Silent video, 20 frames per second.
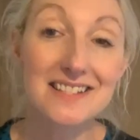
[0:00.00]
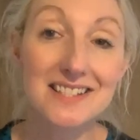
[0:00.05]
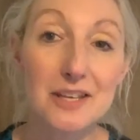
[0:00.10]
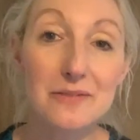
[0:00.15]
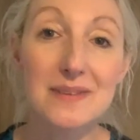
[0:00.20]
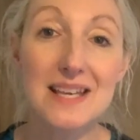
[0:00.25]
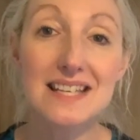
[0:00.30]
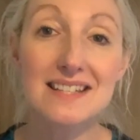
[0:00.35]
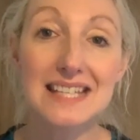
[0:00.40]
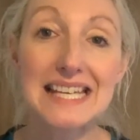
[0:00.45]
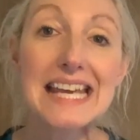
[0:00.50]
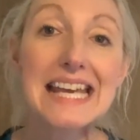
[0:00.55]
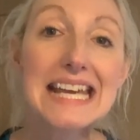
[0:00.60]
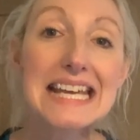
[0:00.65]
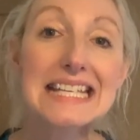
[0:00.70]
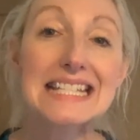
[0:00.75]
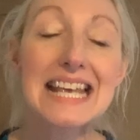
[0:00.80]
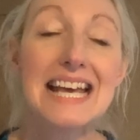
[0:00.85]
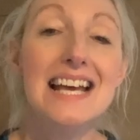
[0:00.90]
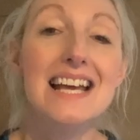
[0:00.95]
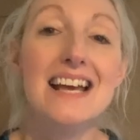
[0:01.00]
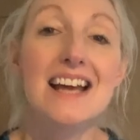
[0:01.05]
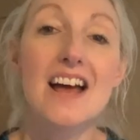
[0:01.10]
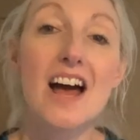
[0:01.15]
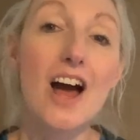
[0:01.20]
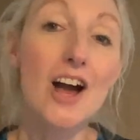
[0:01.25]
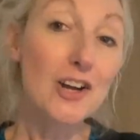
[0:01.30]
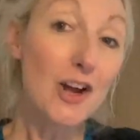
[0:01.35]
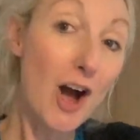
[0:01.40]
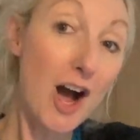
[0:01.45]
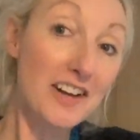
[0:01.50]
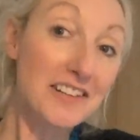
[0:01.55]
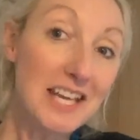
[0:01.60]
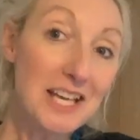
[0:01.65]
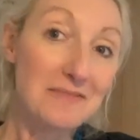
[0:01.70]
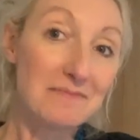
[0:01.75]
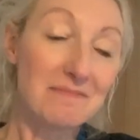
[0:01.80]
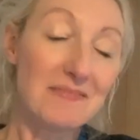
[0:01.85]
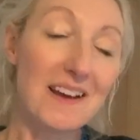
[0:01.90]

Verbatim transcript: So this is a cardigan,